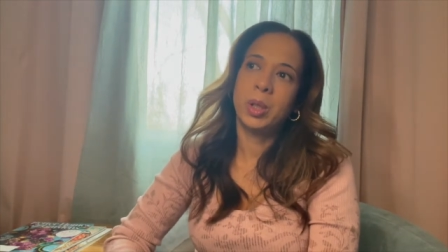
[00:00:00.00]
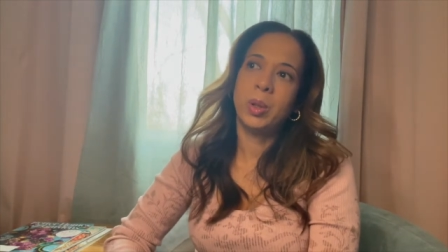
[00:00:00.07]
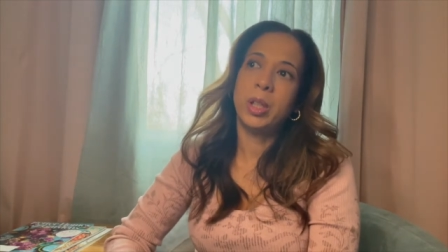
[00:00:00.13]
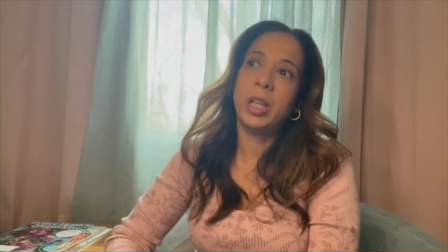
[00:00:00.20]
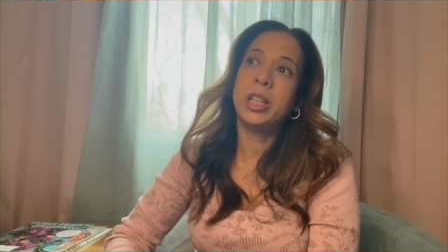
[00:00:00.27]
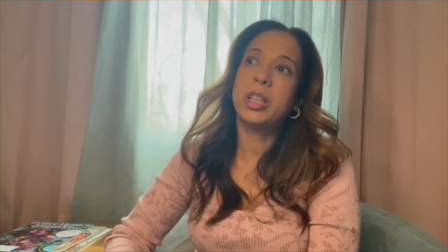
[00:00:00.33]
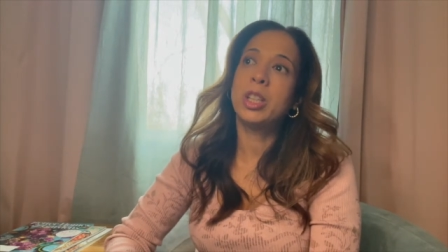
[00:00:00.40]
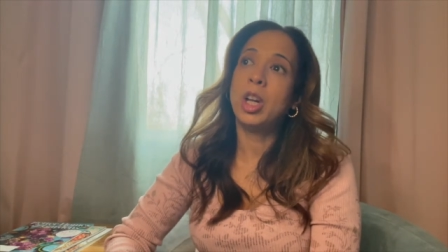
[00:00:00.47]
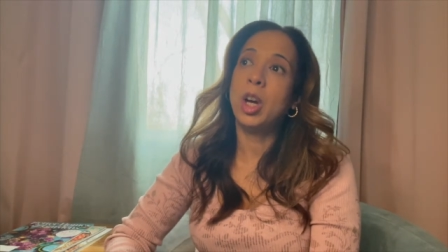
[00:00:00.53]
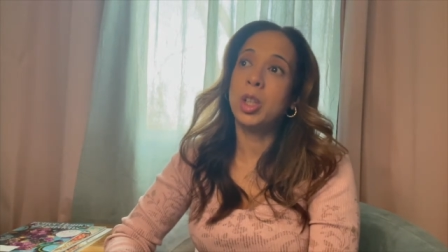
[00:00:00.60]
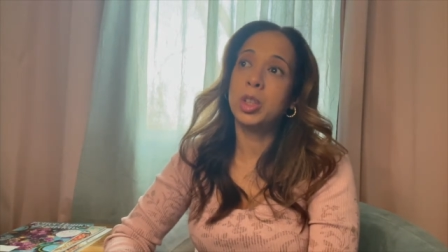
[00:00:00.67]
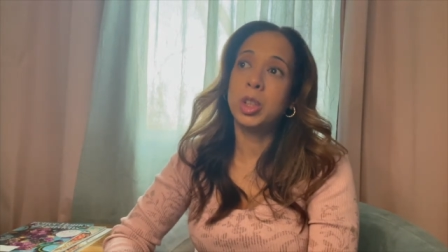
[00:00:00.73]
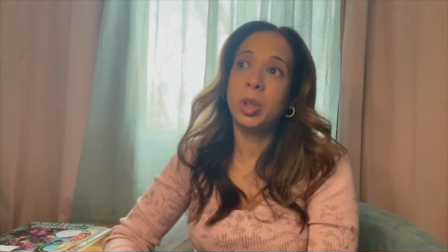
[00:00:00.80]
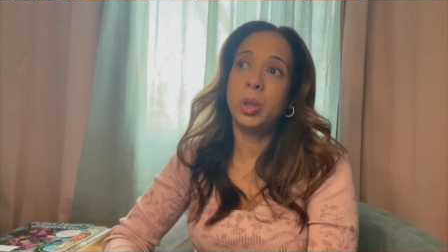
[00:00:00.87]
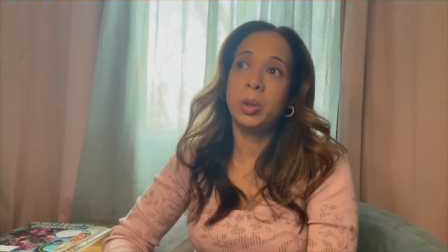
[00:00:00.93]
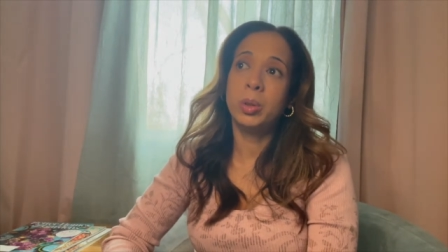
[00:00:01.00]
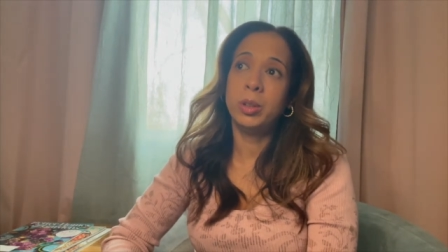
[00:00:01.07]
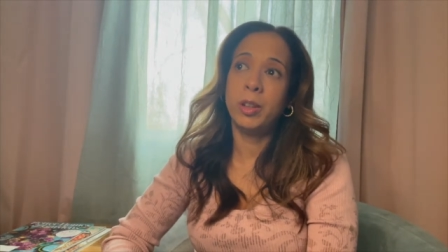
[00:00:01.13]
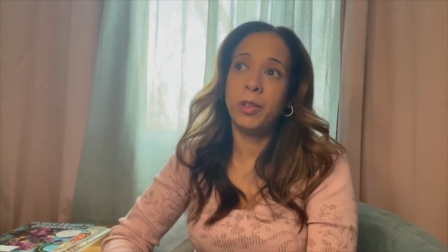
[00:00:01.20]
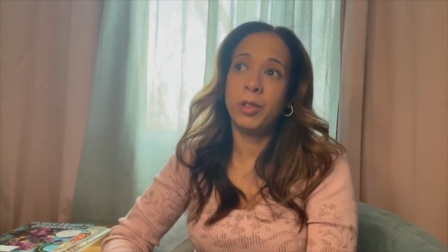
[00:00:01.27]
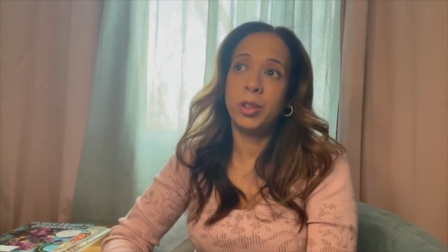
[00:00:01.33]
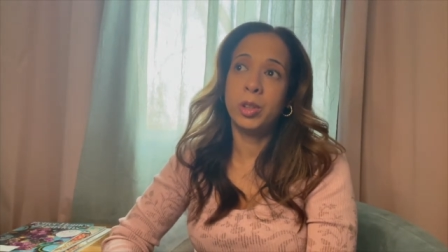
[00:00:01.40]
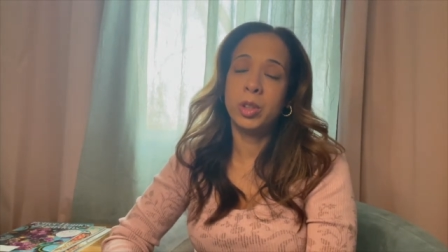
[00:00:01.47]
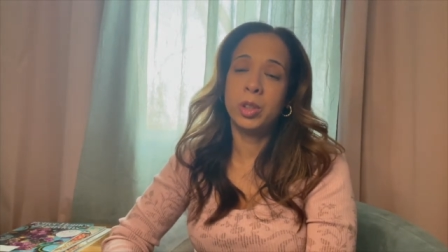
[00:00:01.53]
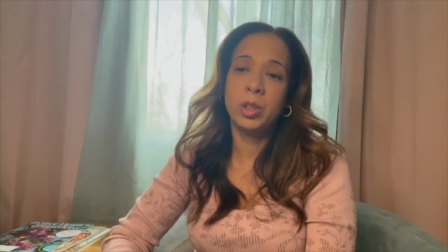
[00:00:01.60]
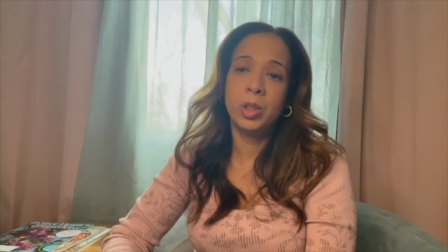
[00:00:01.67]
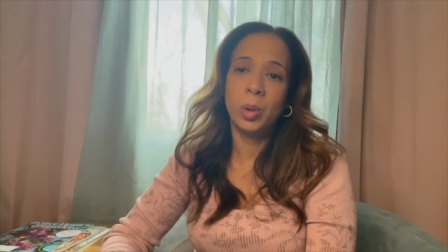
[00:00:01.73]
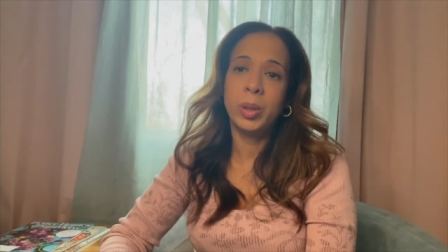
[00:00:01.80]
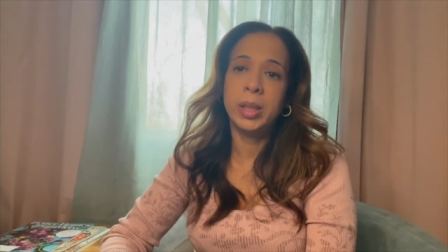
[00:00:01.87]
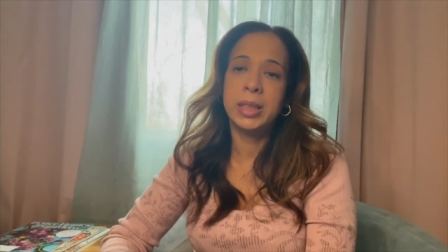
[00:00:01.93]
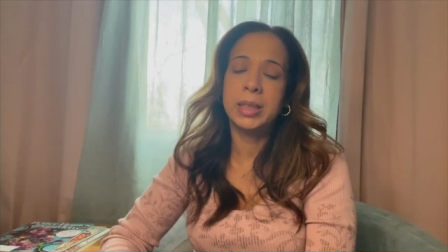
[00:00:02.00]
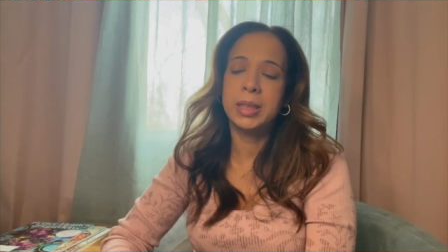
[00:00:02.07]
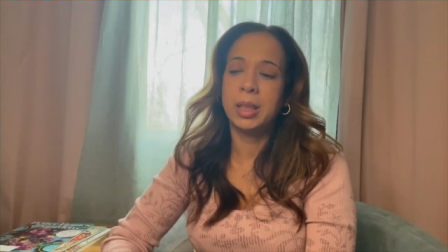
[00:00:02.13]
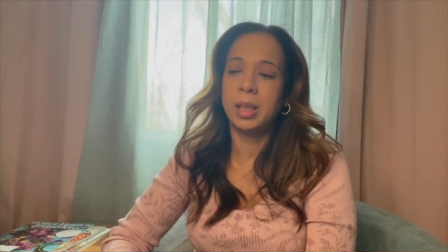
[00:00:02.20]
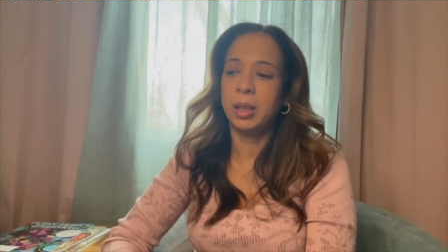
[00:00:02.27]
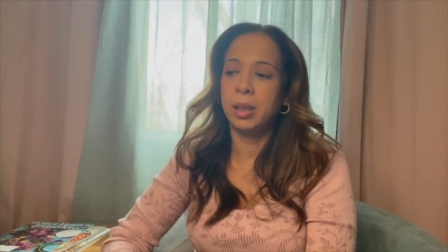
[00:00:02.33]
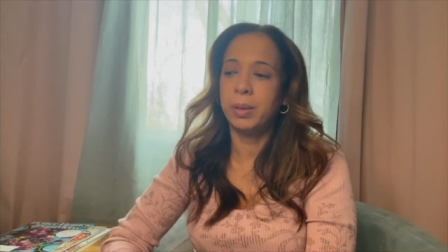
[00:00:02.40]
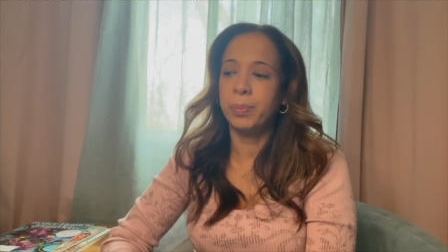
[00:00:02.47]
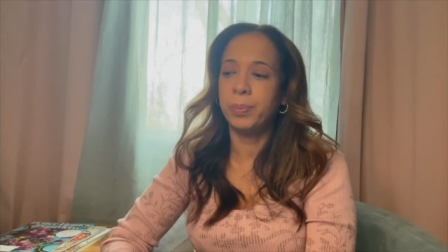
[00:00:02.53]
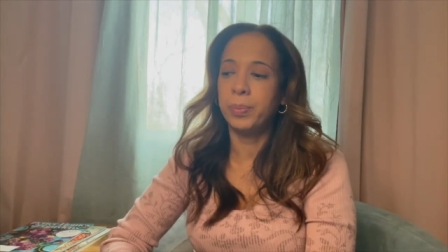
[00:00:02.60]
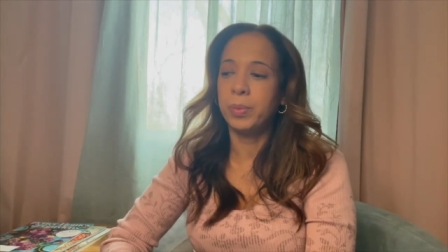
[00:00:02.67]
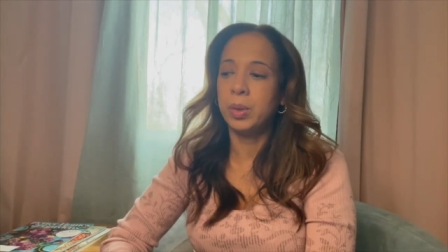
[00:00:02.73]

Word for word: And also, if you notice, um